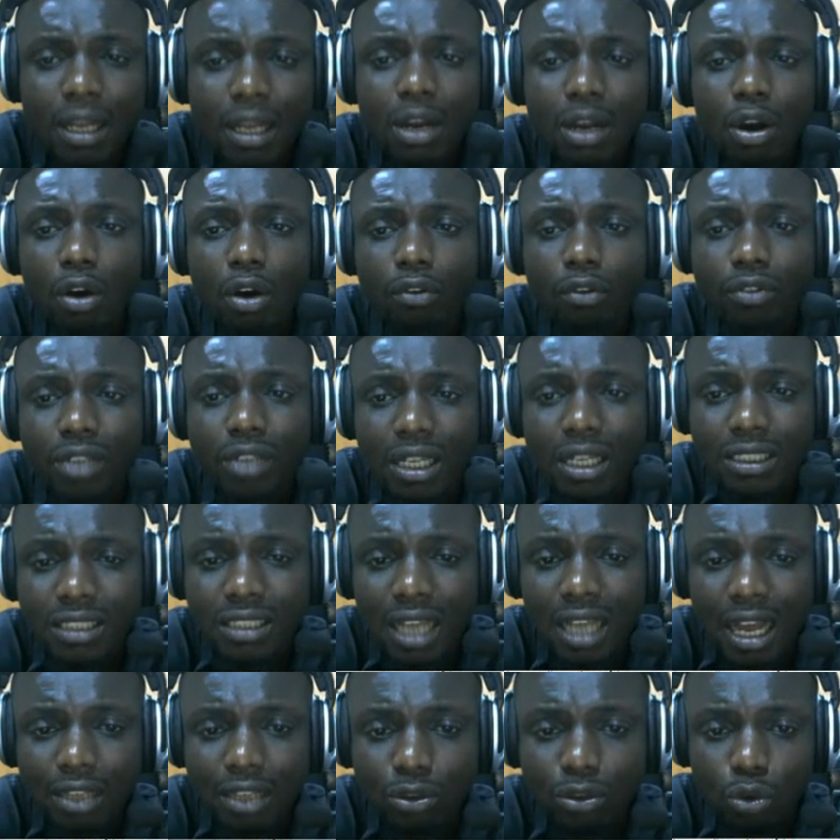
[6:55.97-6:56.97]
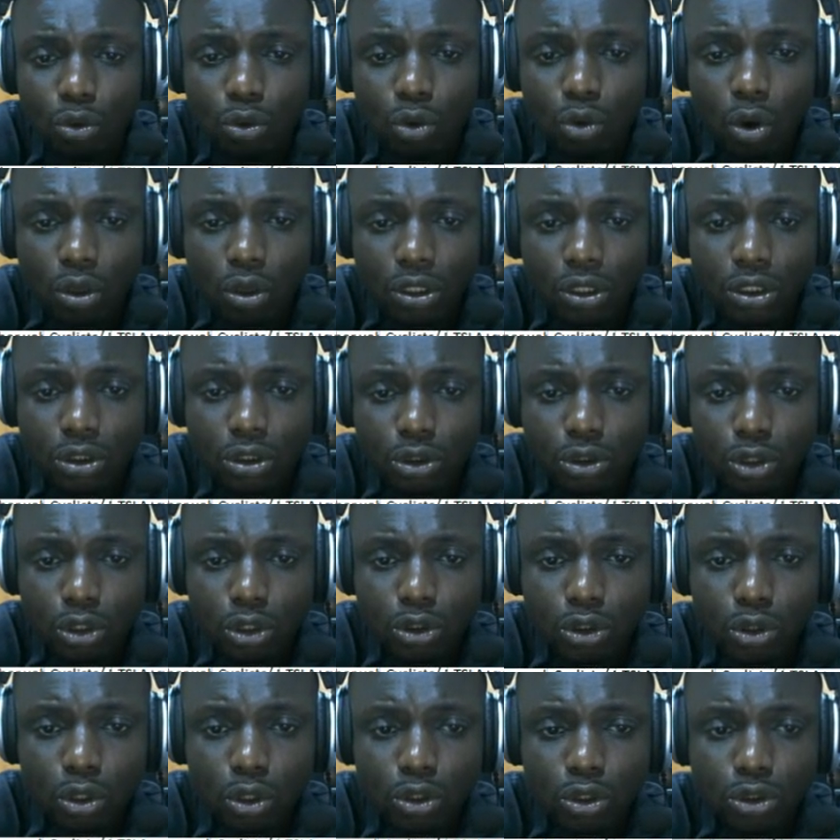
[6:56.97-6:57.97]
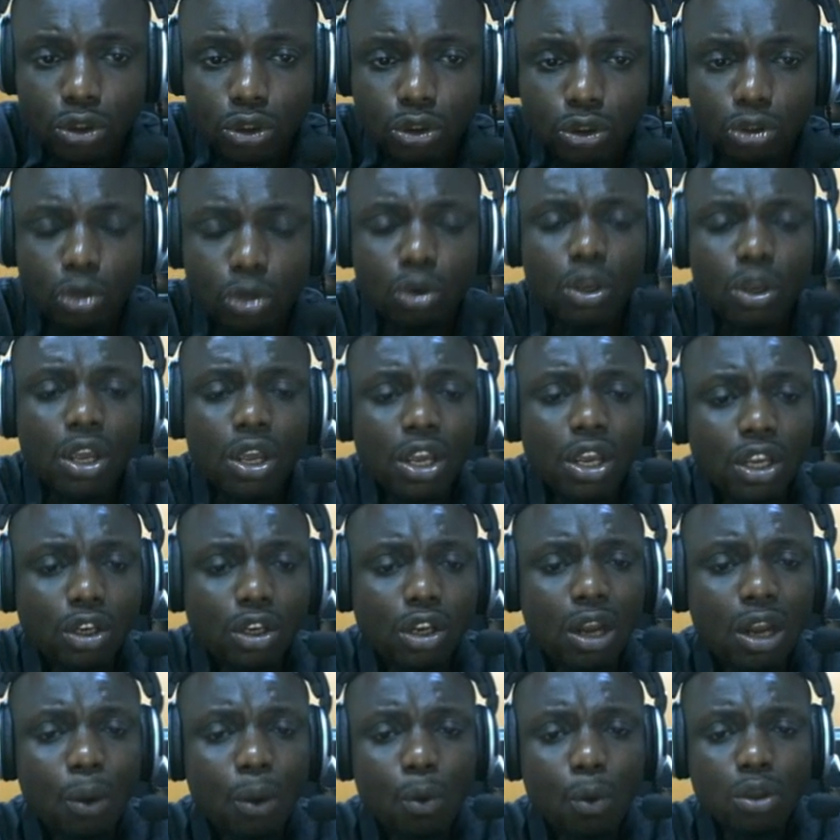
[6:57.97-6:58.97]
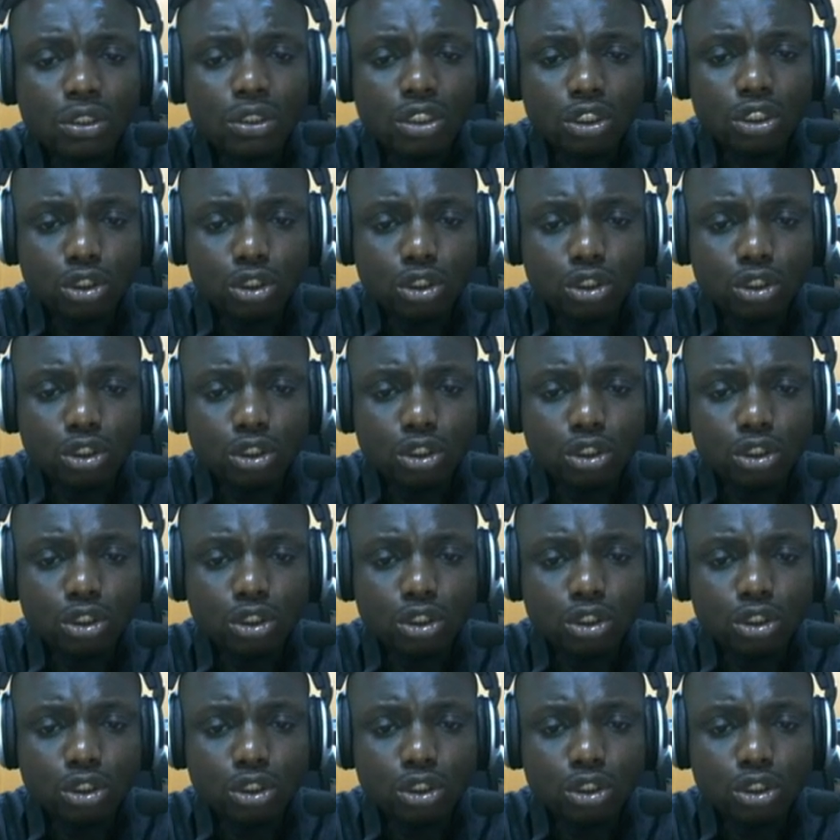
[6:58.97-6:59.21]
of deaths that has occurred in such country. So in other words, it